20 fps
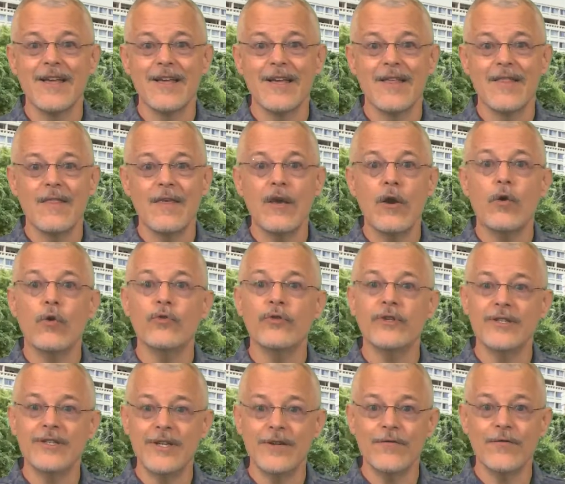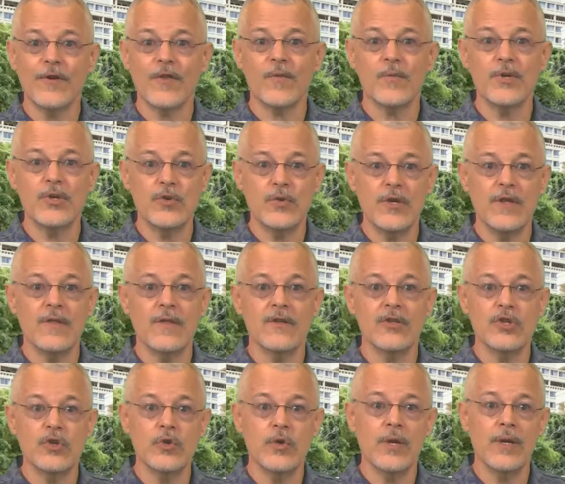The only difference between the
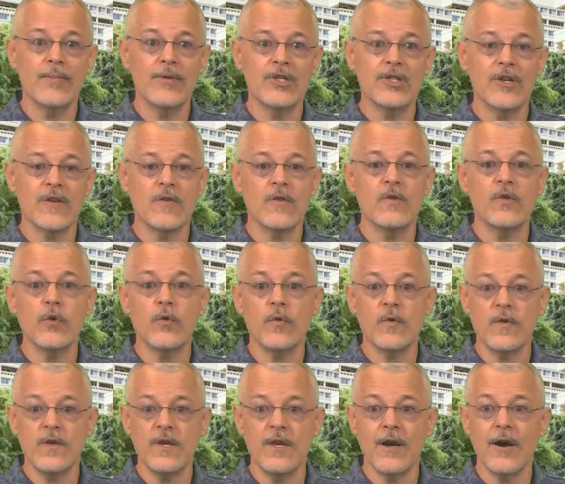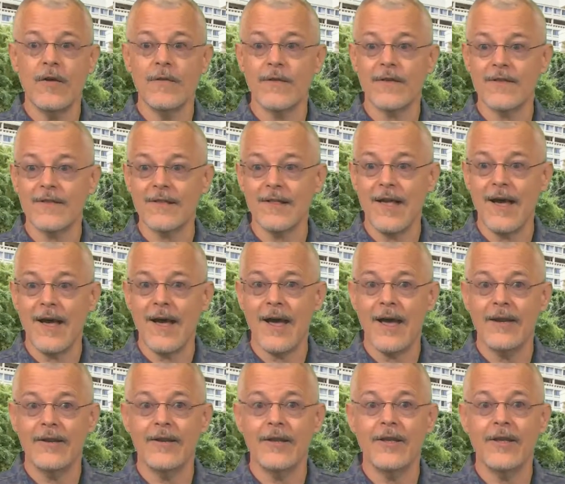two images you see on the
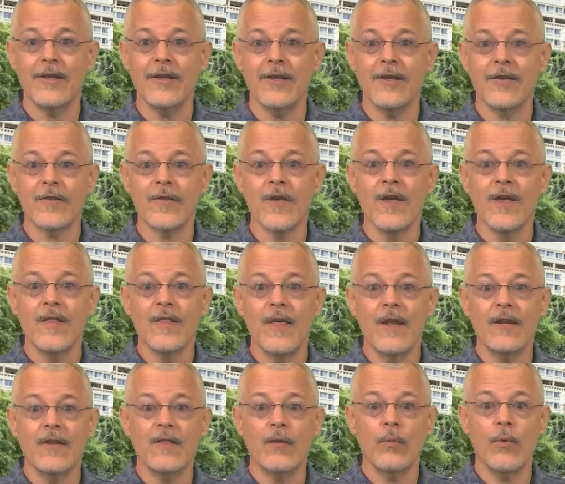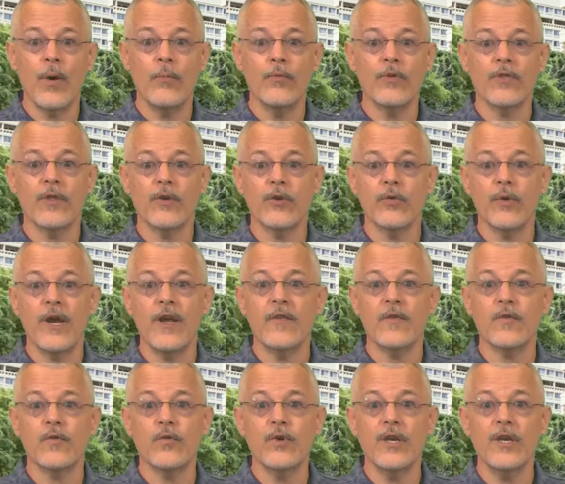slide is that in the one with the gray
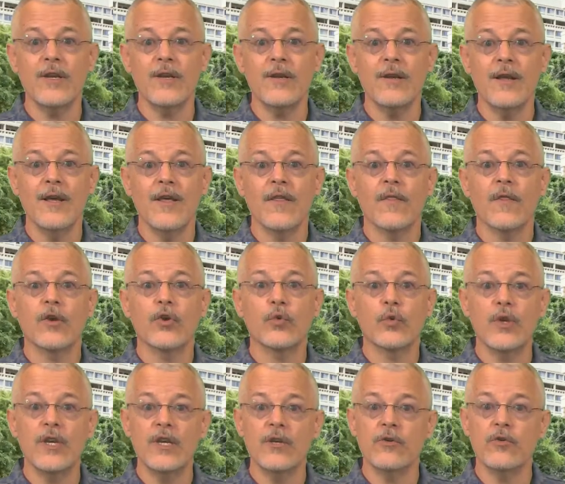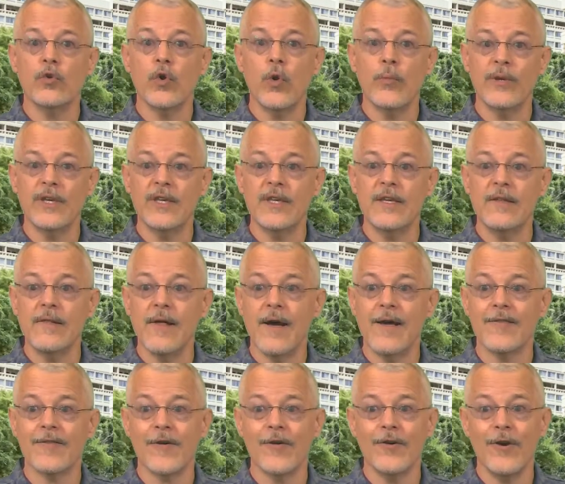screen, the green chroma key
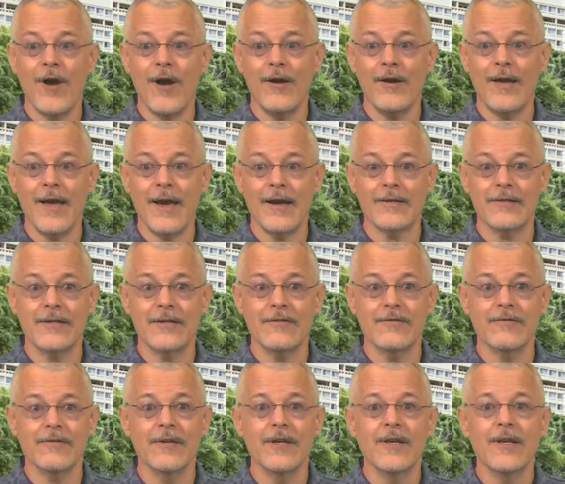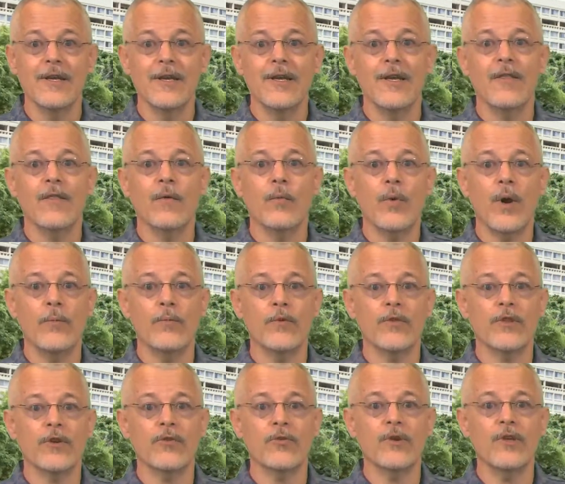lights are not active. In the one with
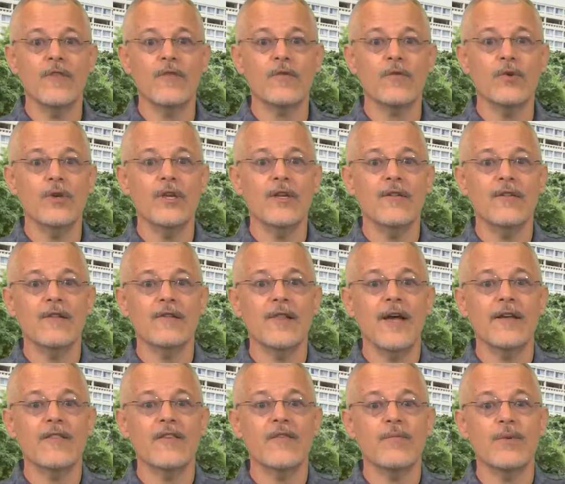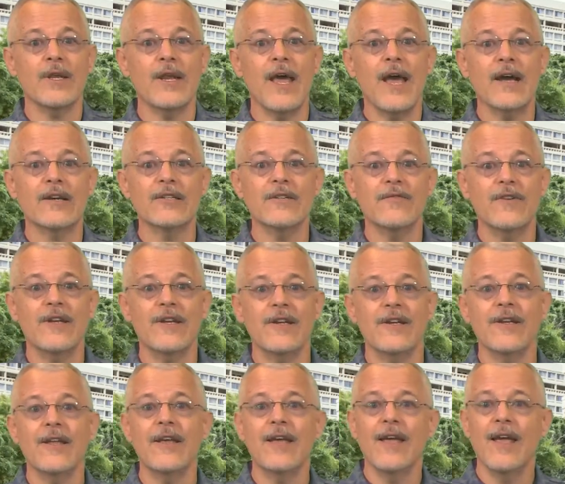the green screen, the lights have been
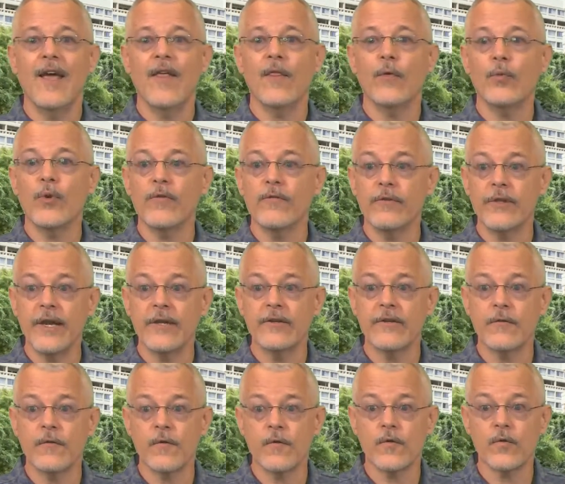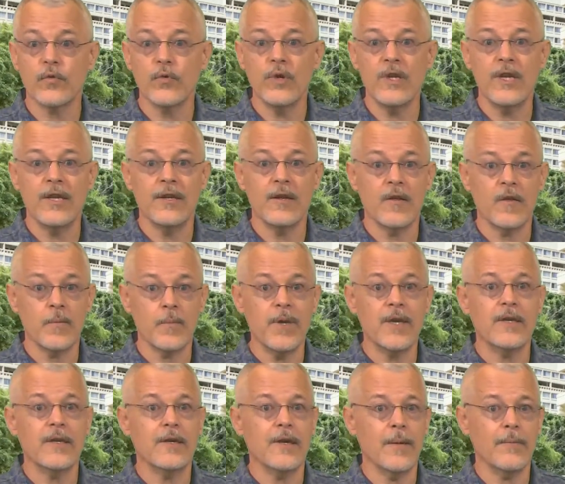activated and the reflective screen is
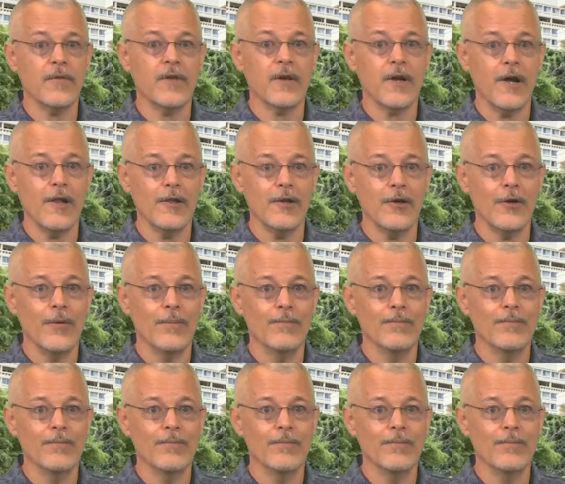picking up the color.